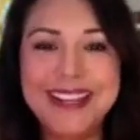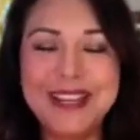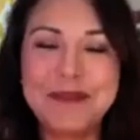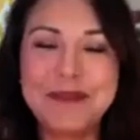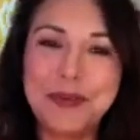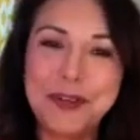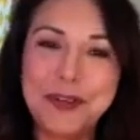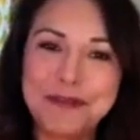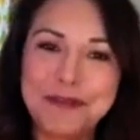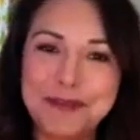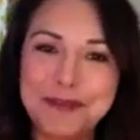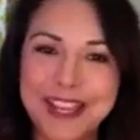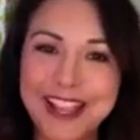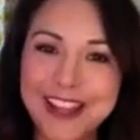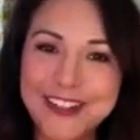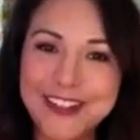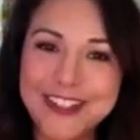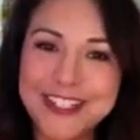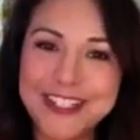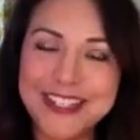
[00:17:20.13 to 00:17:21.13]
improve my
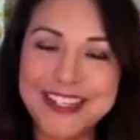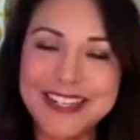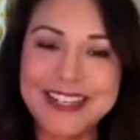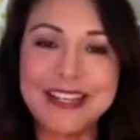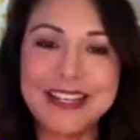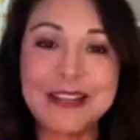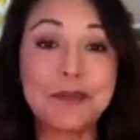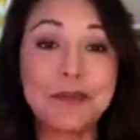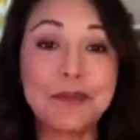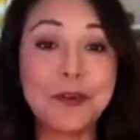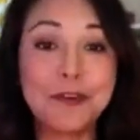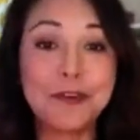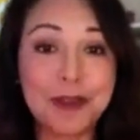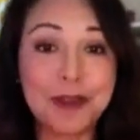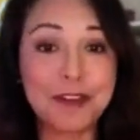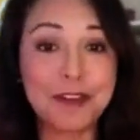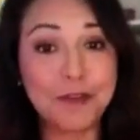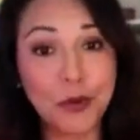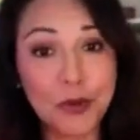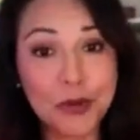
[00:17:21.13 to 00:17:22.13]
energy, improve
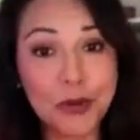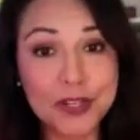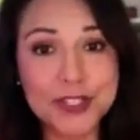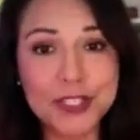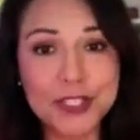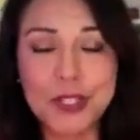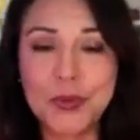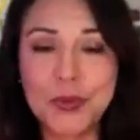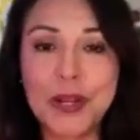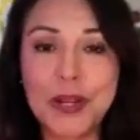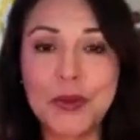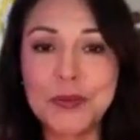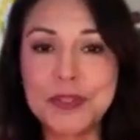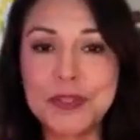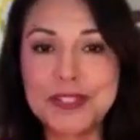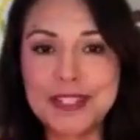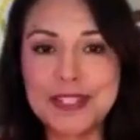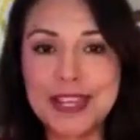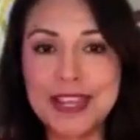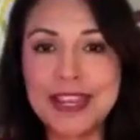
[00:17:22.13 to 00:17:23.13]
my focus throughout
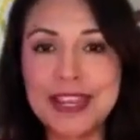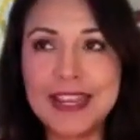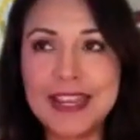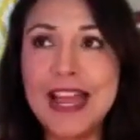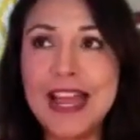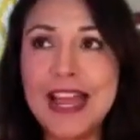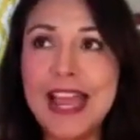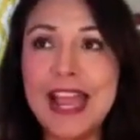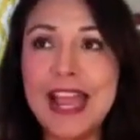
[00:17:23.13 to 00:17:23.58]
the day.